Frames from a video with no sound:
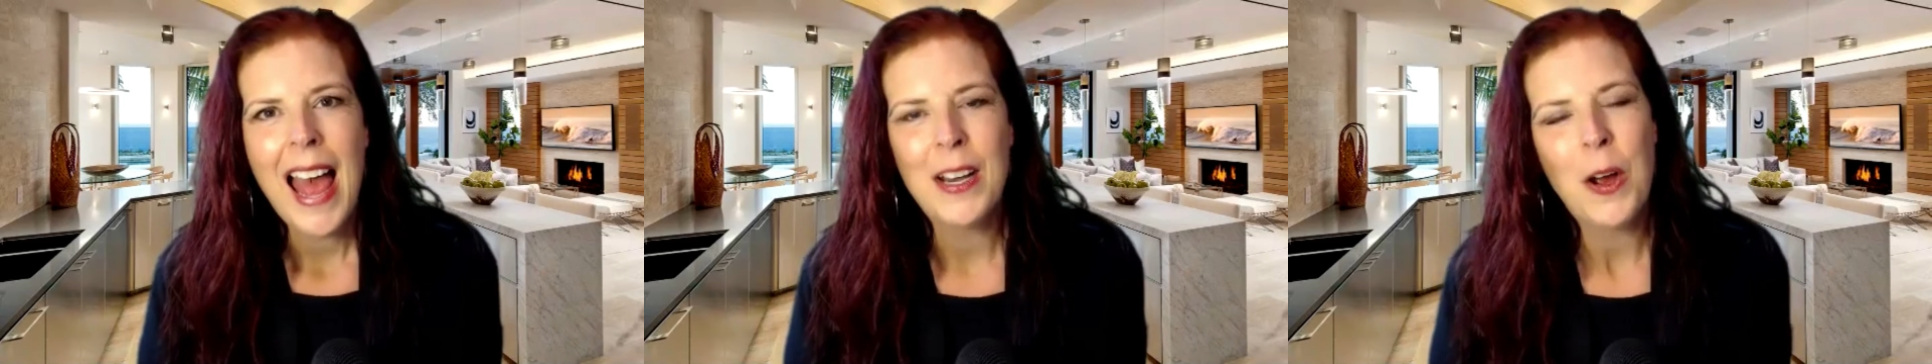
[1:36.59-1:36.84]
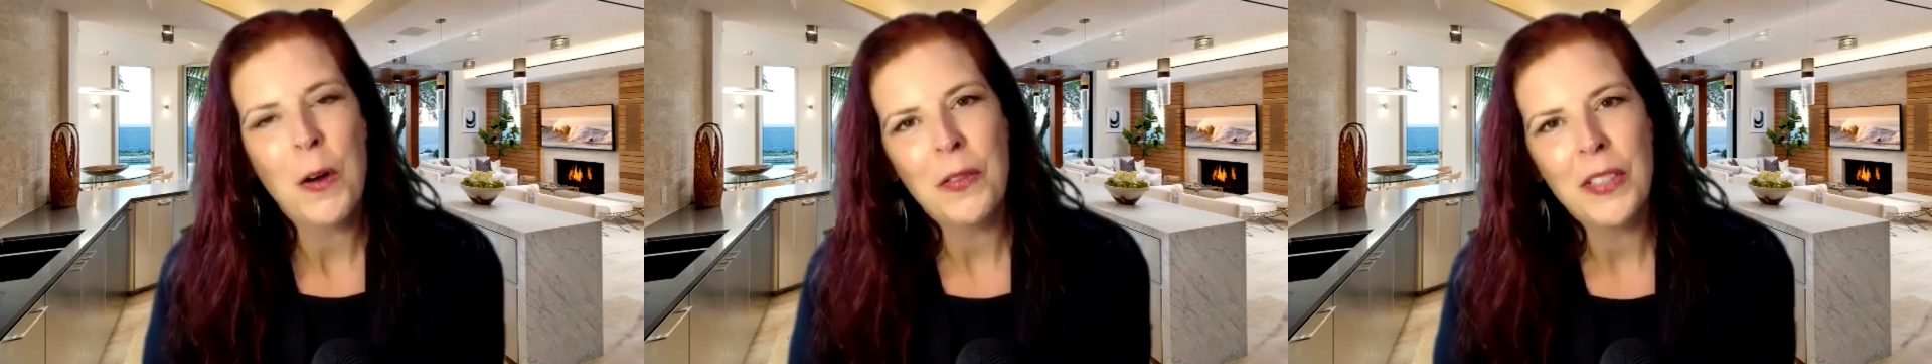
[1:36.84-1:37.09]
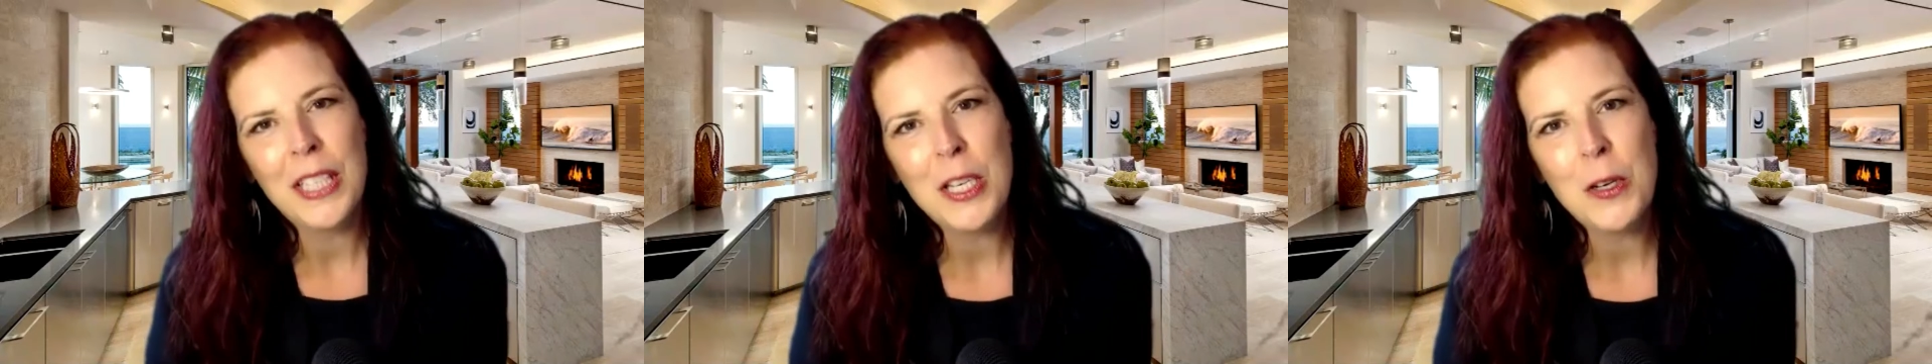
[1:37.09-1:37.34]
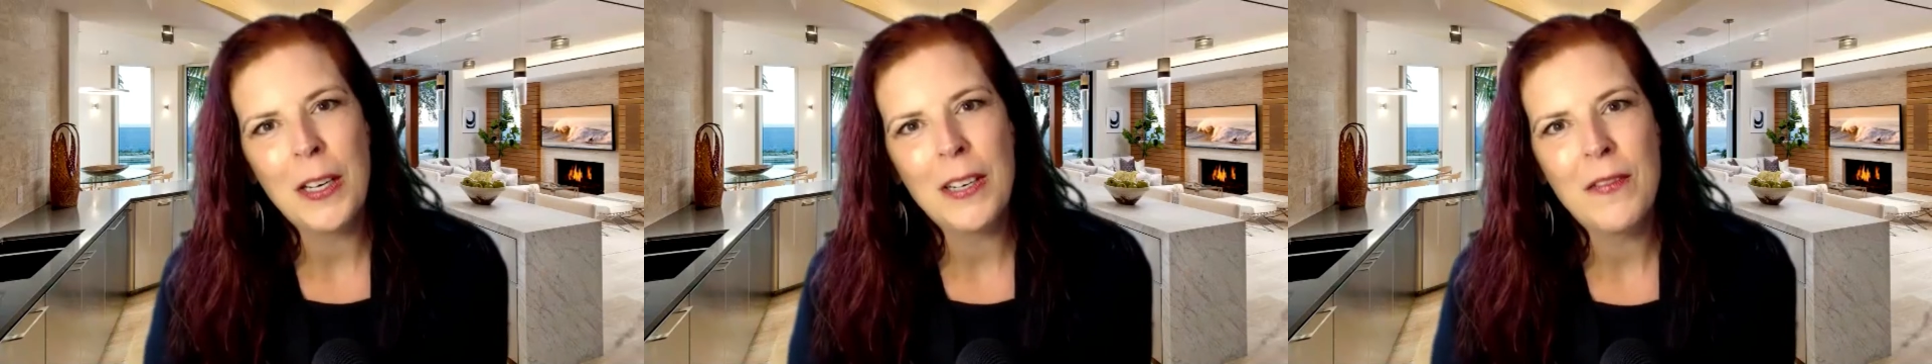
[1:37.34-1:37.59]
and hopefully
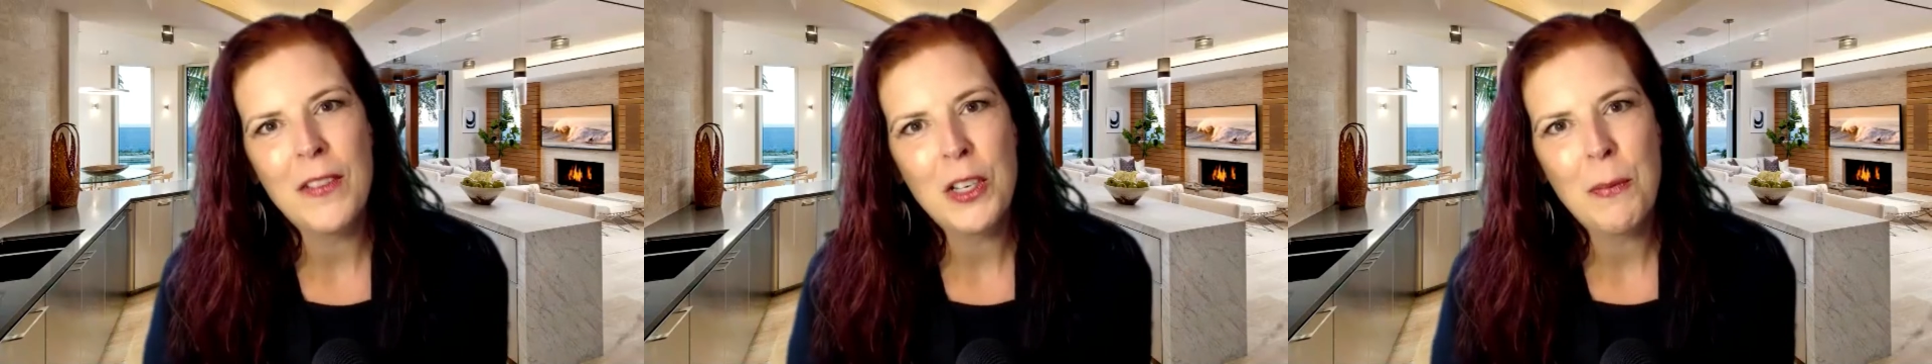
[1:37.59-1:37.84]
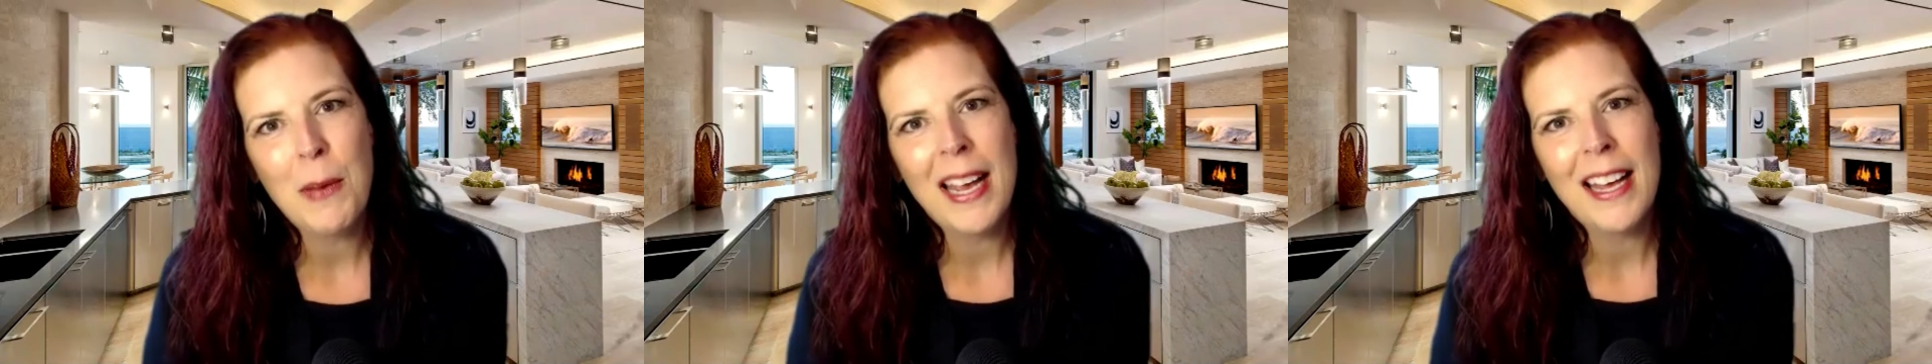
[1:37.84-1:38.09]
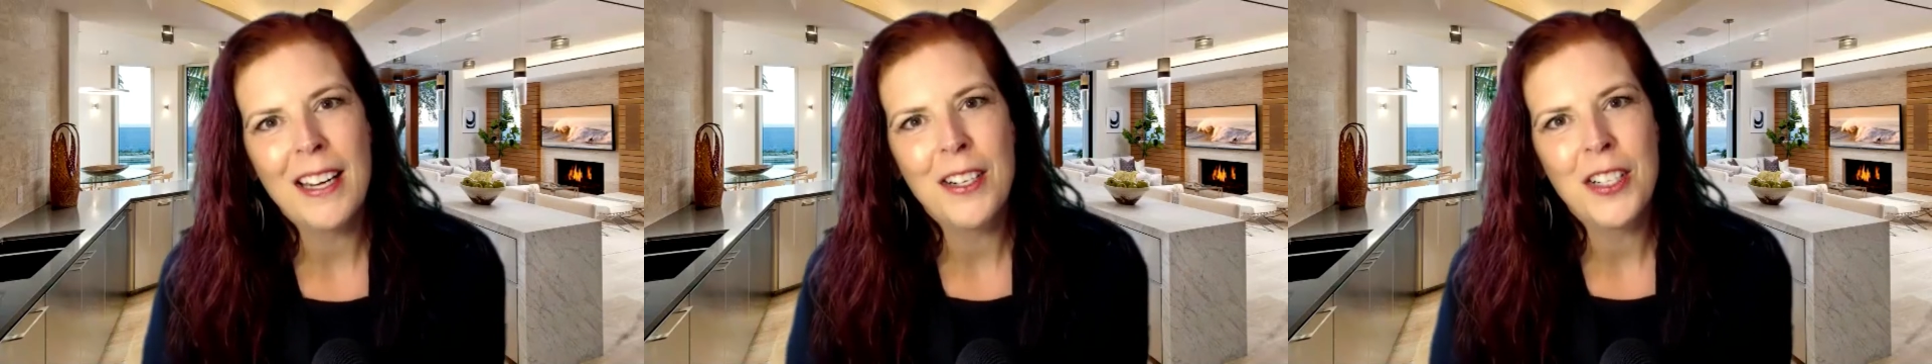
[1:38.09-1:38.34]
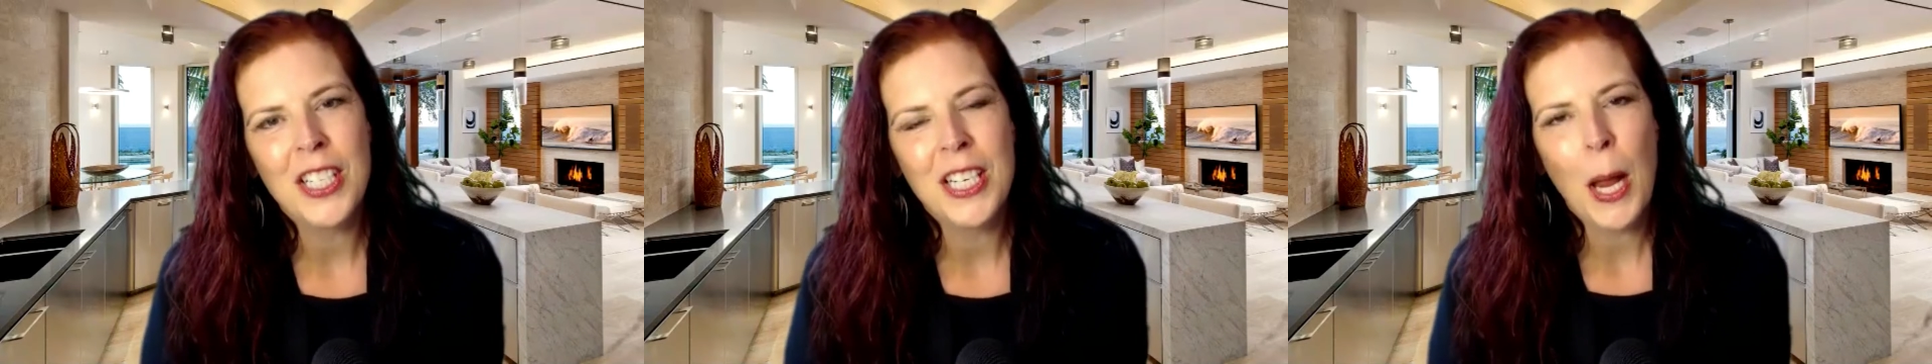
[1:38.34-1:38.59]
you can feel my
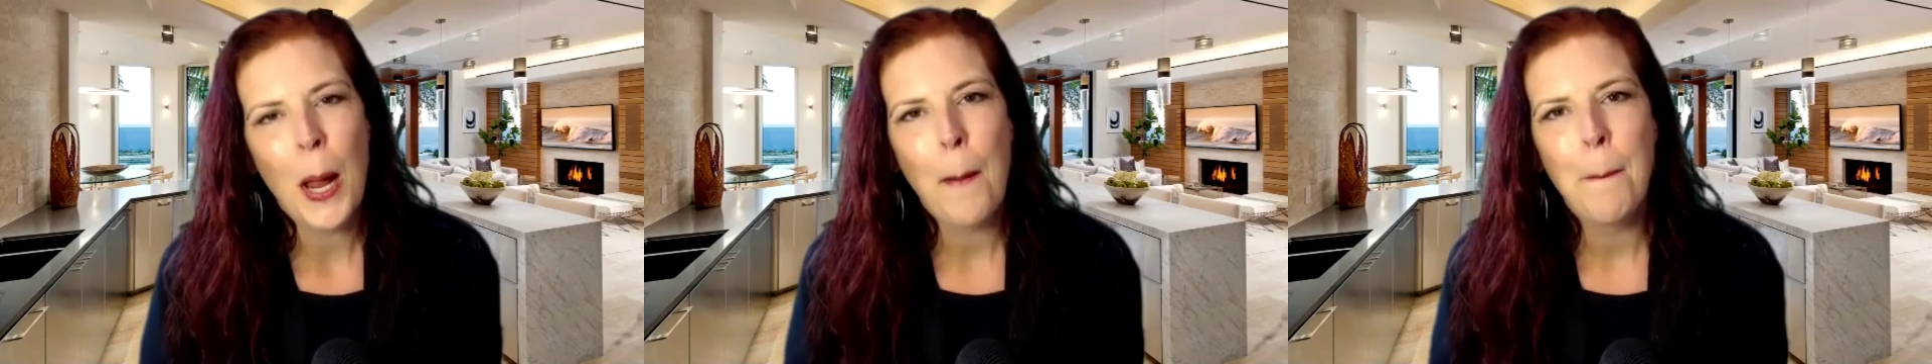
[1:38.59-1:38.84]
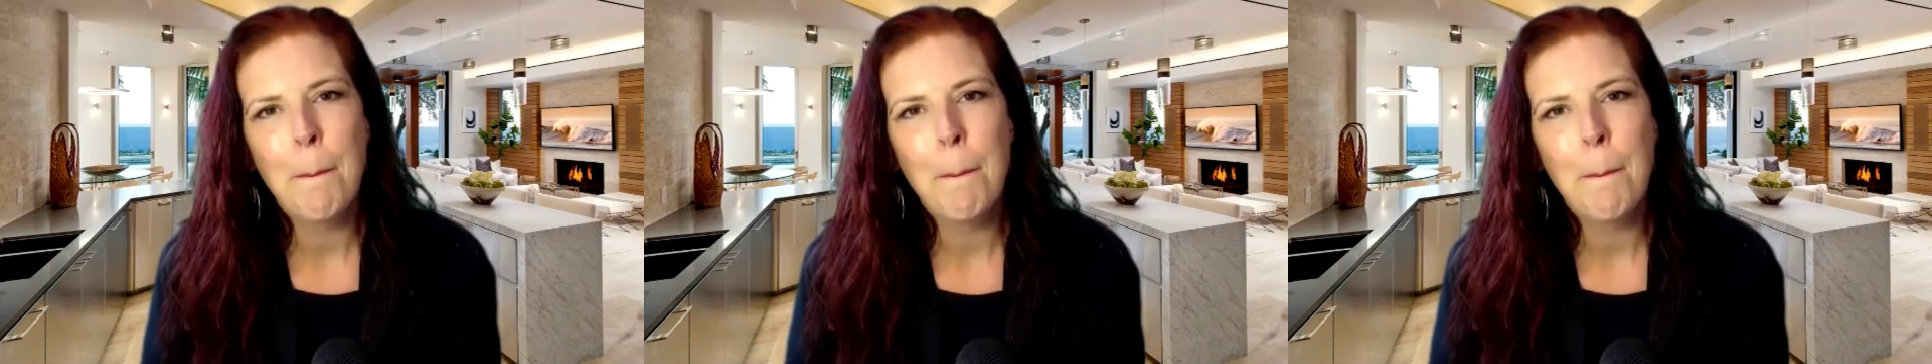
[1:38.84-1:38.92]
energy